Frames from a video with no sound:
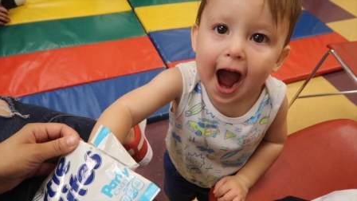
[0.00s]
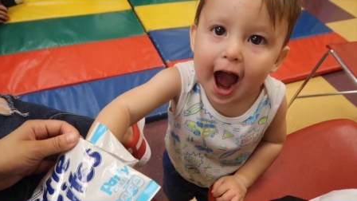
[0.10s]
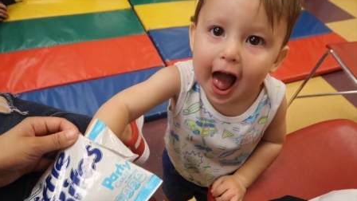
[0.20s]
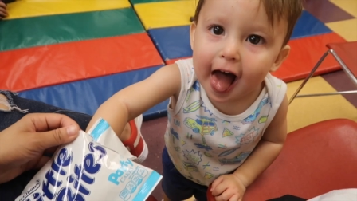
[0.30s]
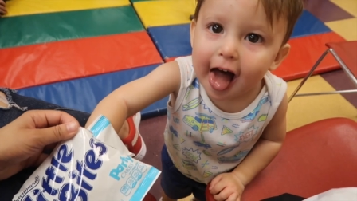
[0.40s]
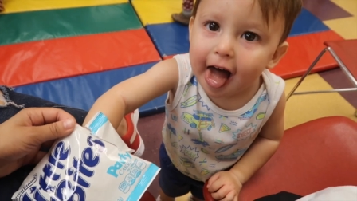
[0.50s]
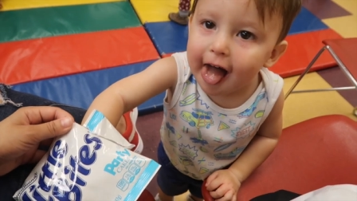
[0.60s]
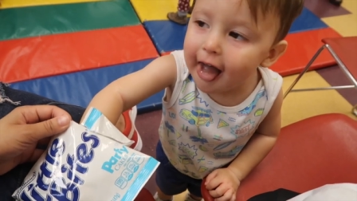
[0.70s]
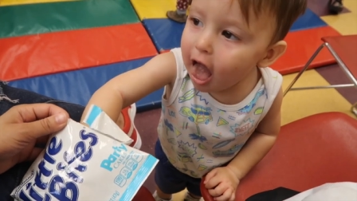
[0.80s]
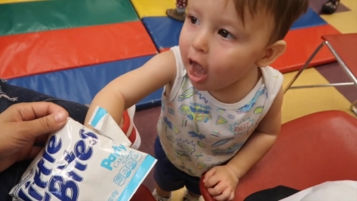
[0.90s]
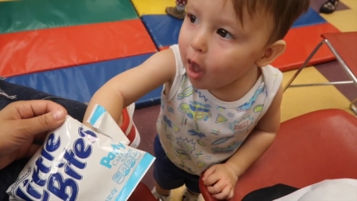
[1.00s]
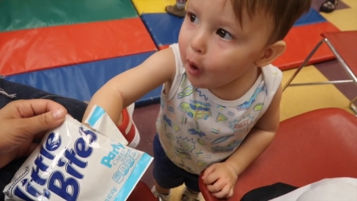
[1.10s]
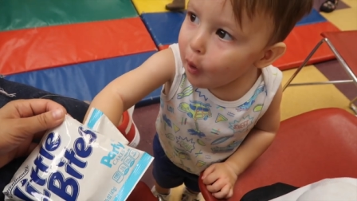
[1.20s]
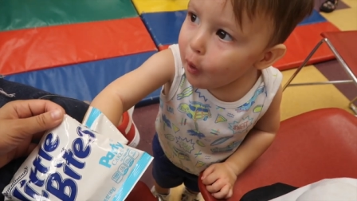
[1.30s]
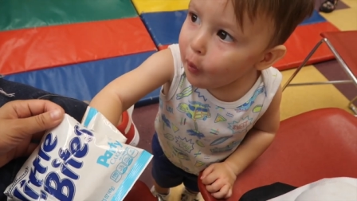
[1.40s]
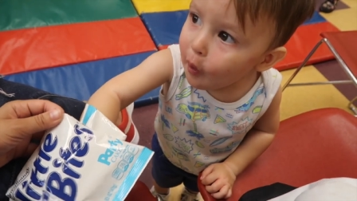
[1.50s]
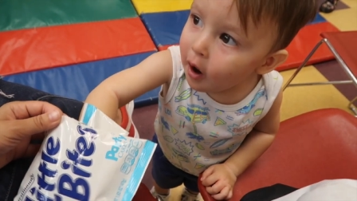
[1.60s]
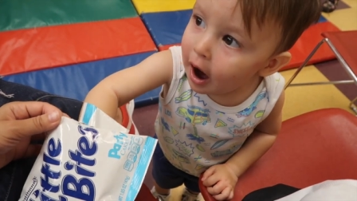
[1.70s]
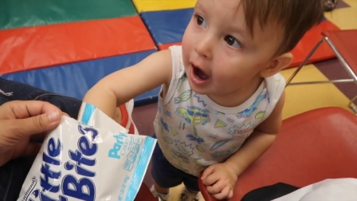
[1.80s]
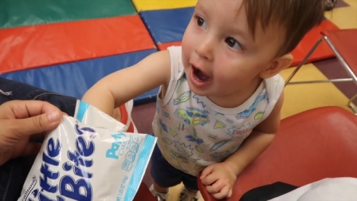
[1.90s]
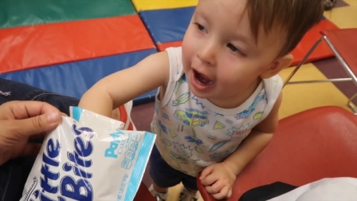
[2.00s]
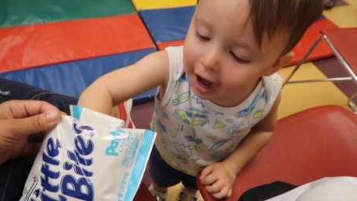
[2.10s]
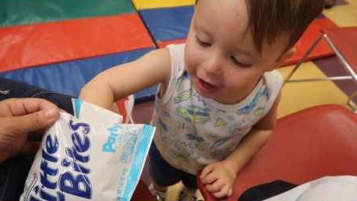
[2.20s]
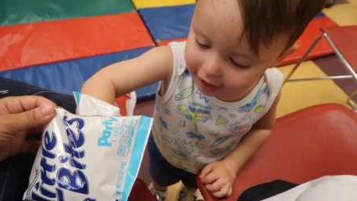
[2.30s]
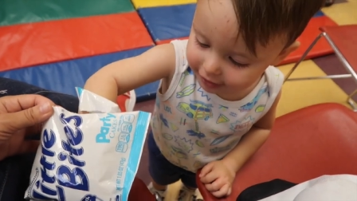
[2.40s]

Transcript: Oh yeah, you're a glutton.